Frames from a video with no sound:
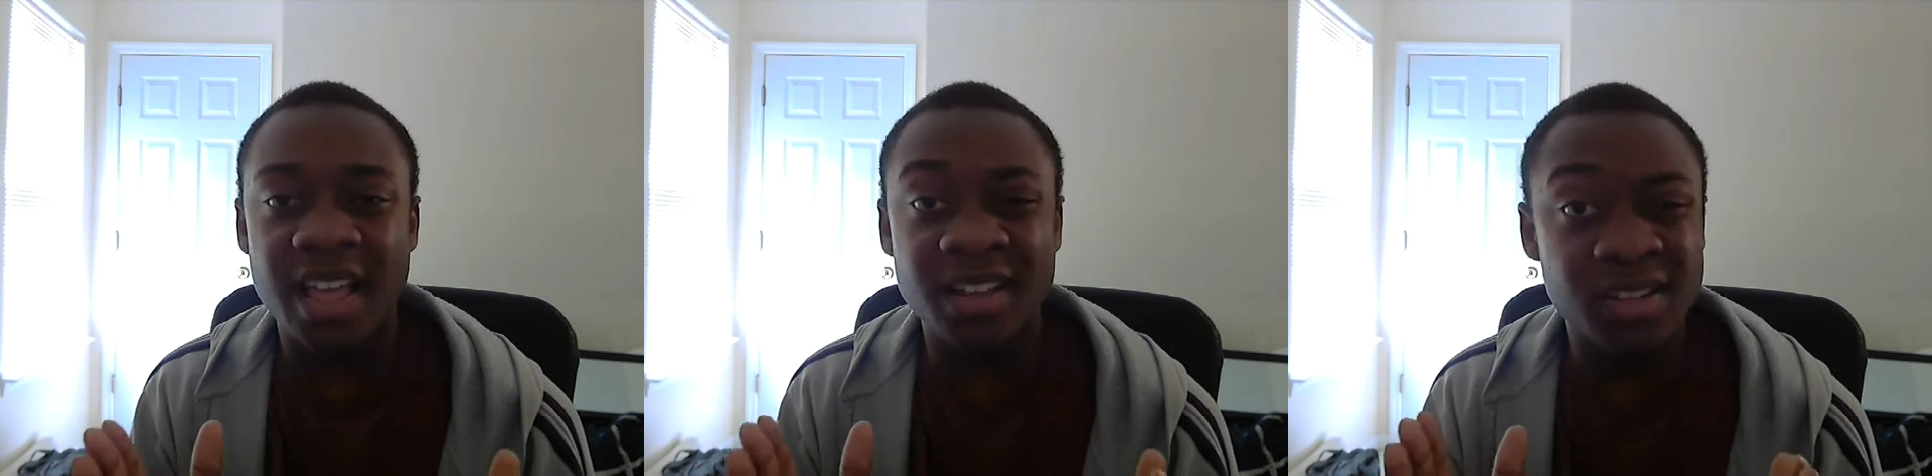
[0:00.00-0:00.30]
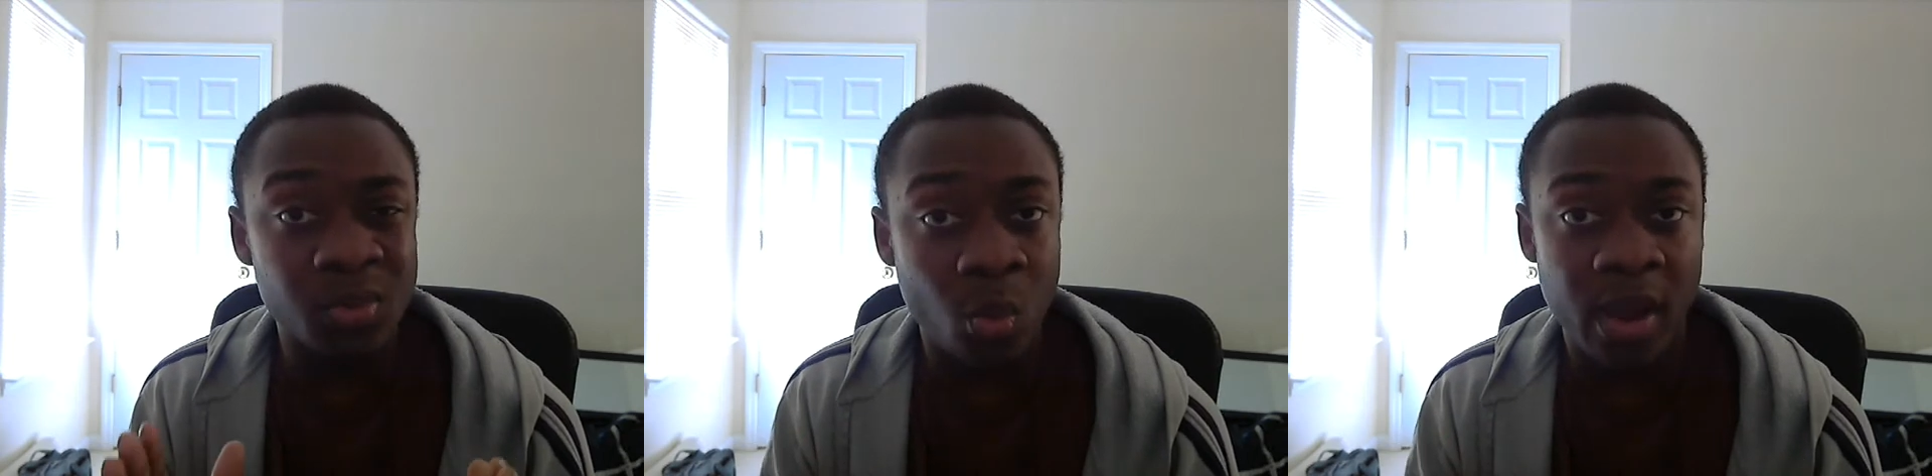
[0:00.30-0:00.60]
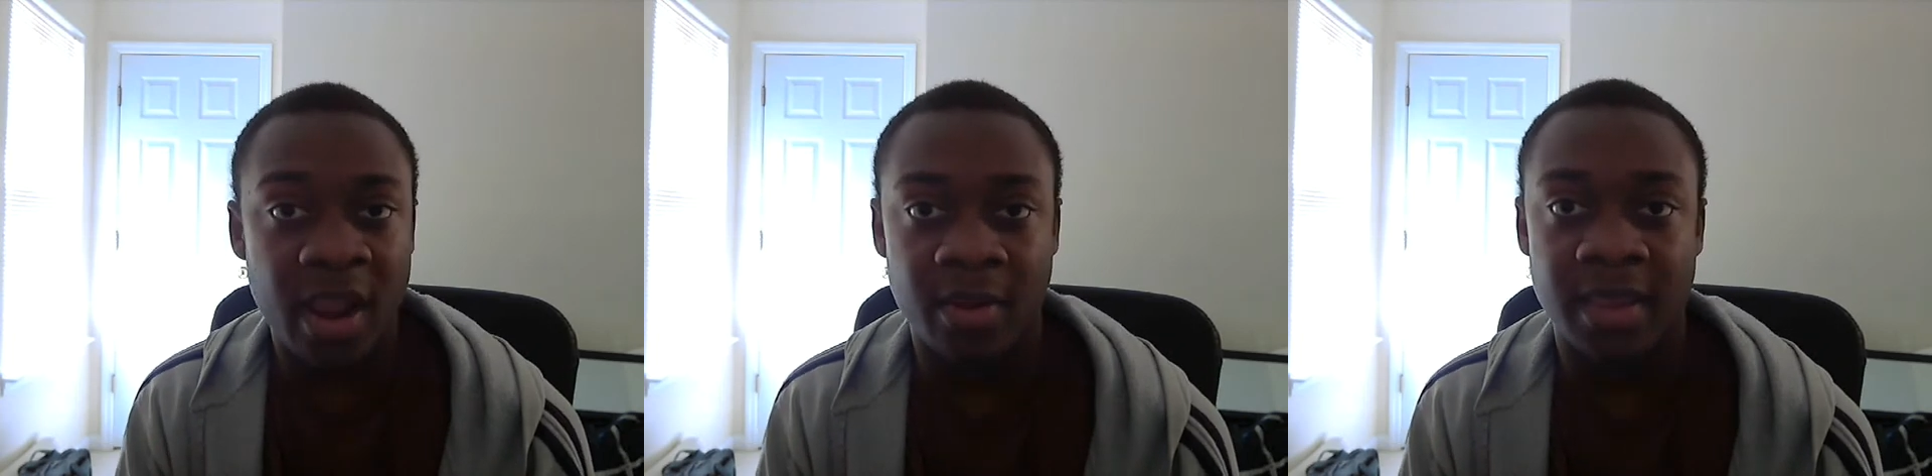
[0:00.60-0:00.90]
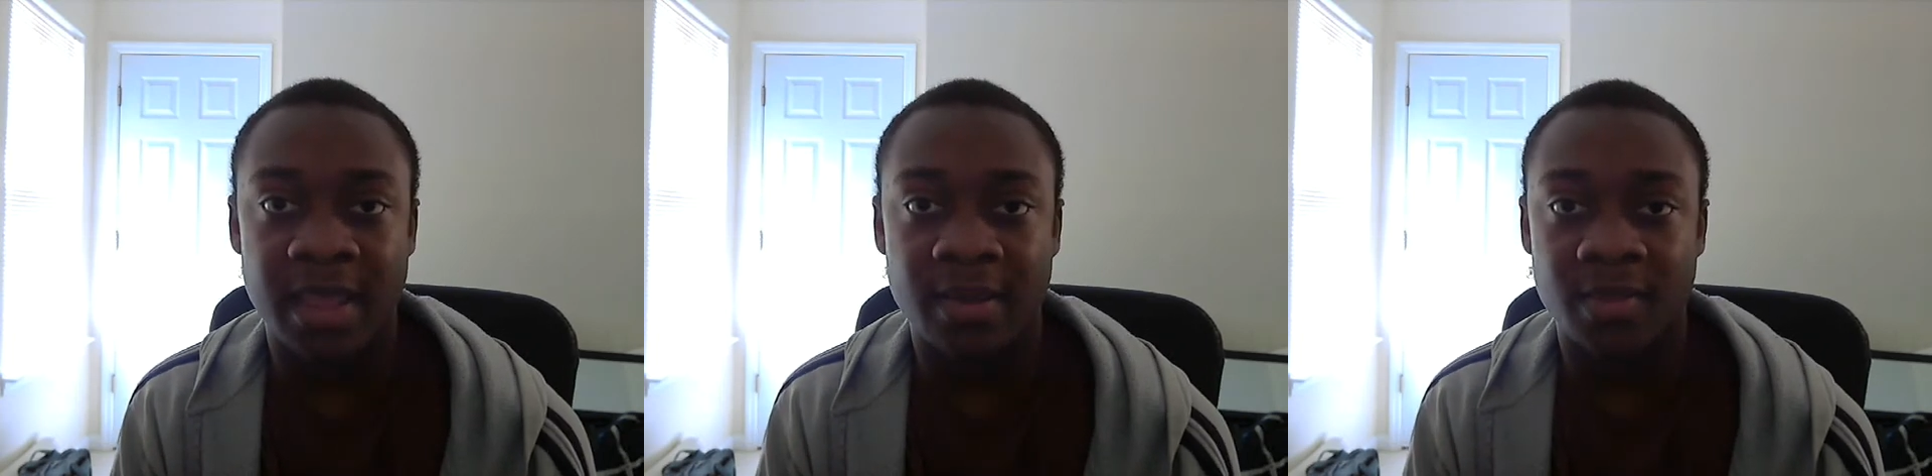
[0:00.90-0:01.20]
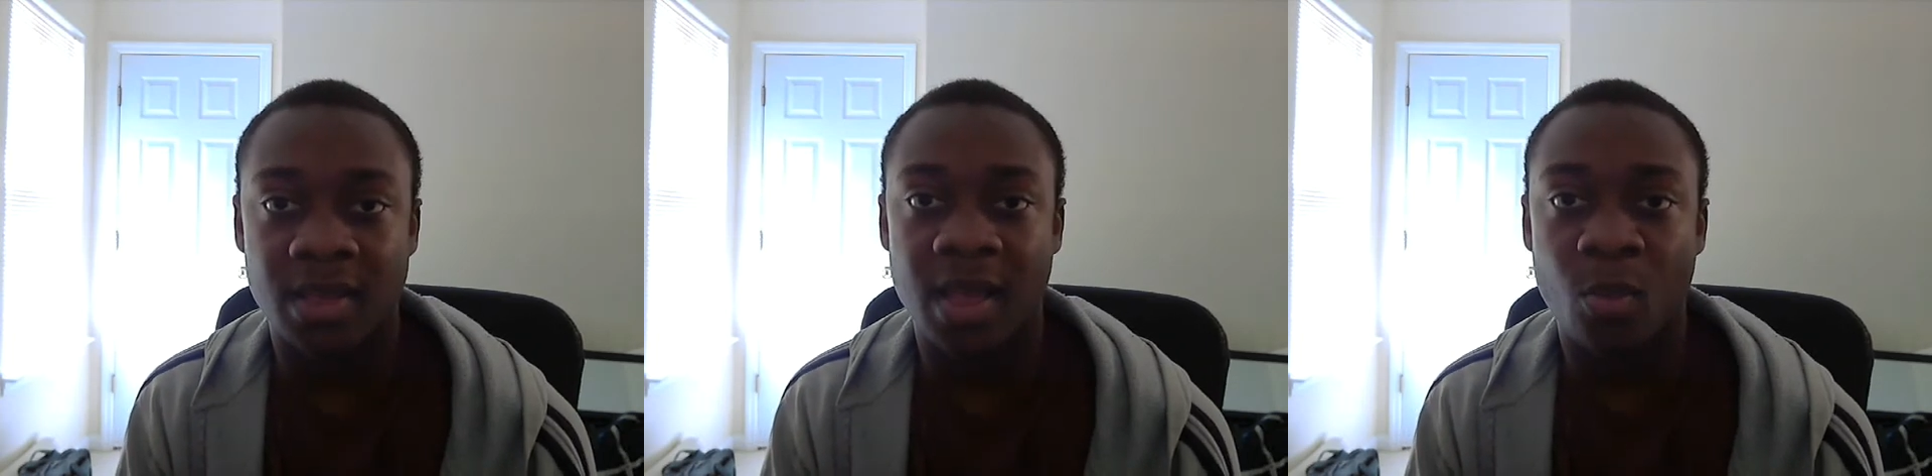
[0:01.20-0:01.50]
It's just wary.
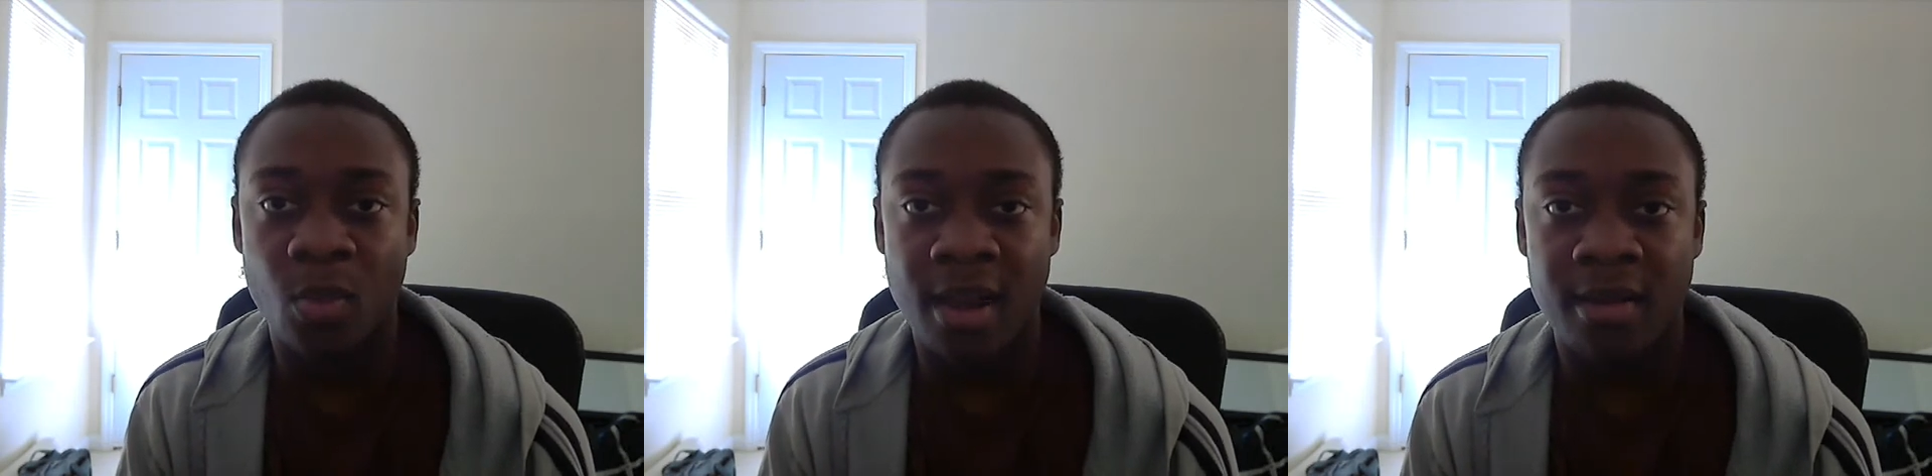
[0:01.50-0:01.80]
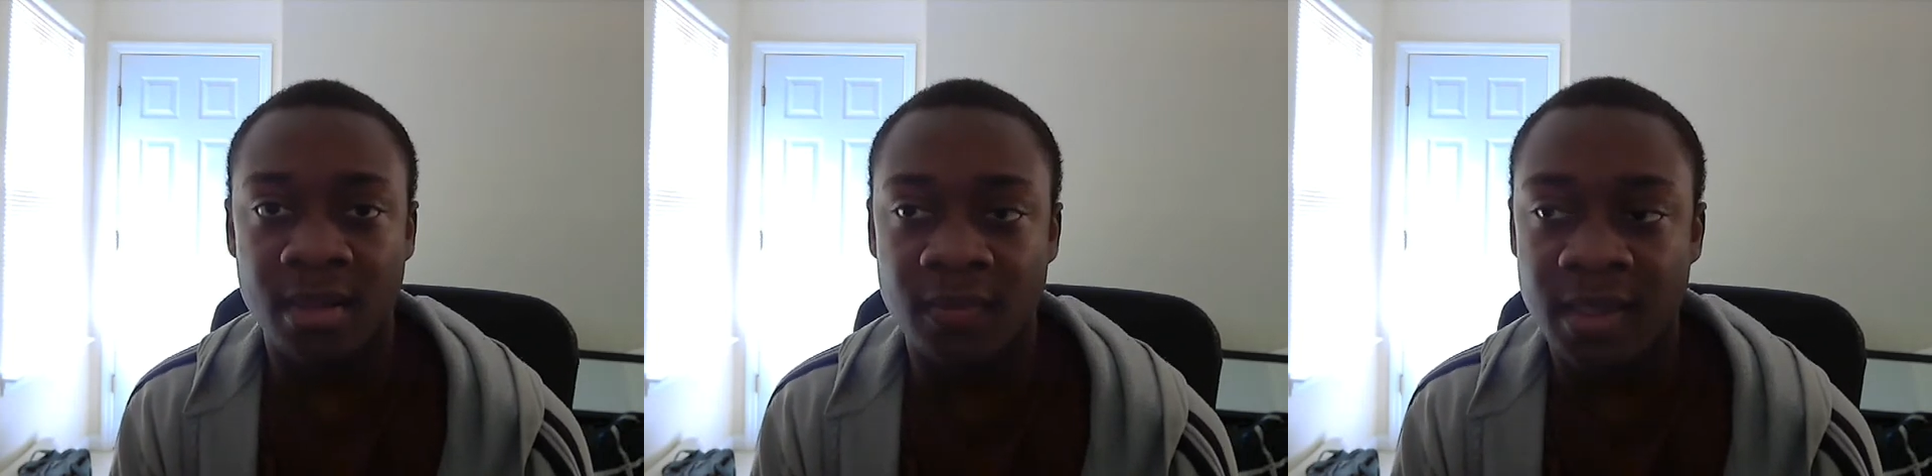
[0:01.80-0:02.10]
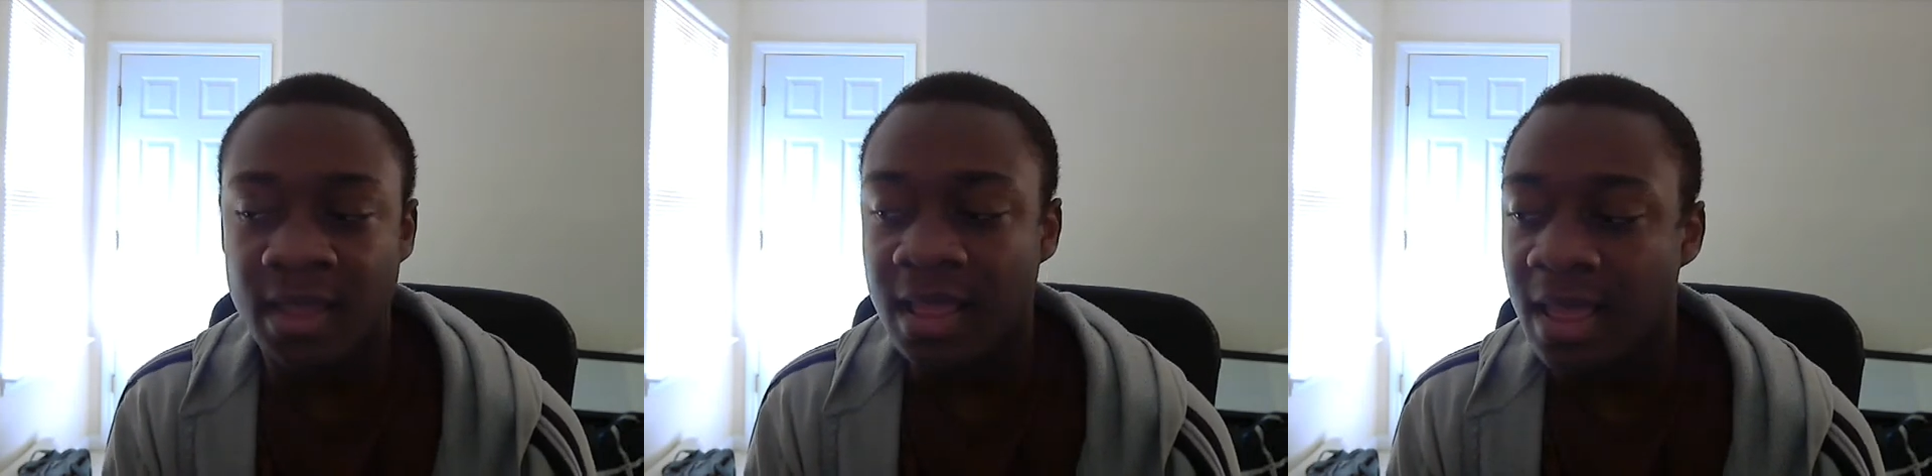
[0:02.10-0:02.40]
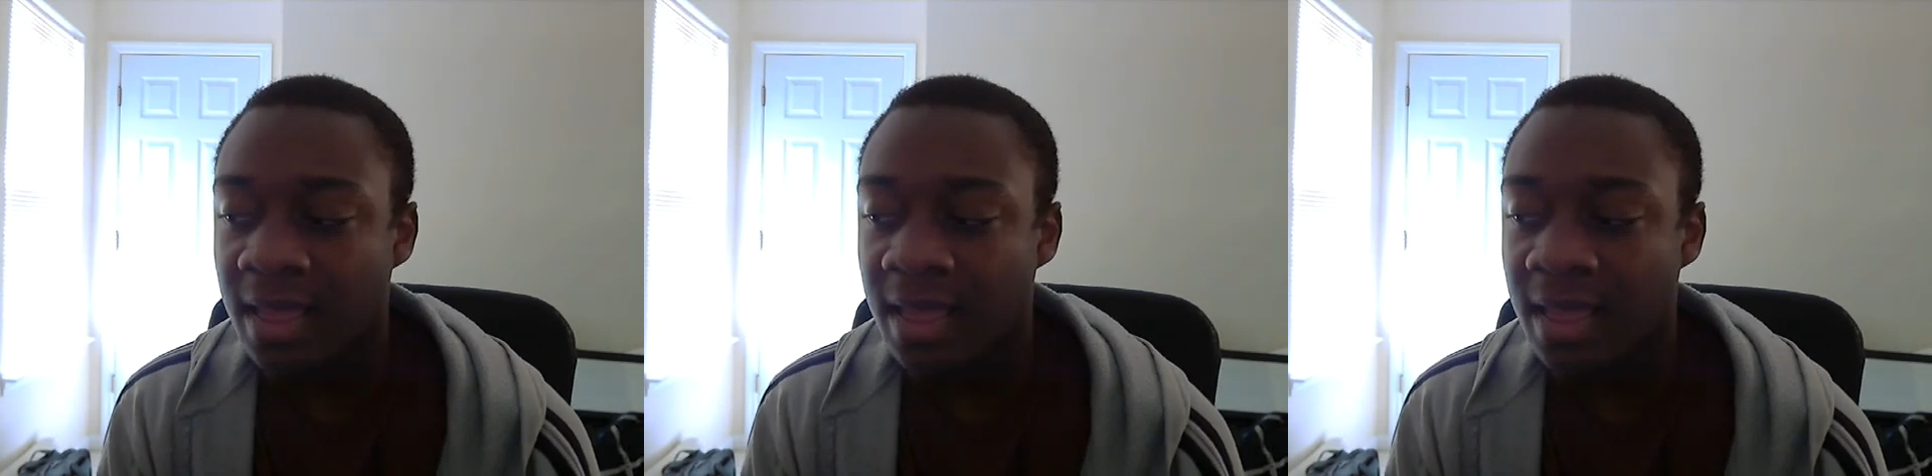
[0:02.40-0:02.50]
I'm wary of it.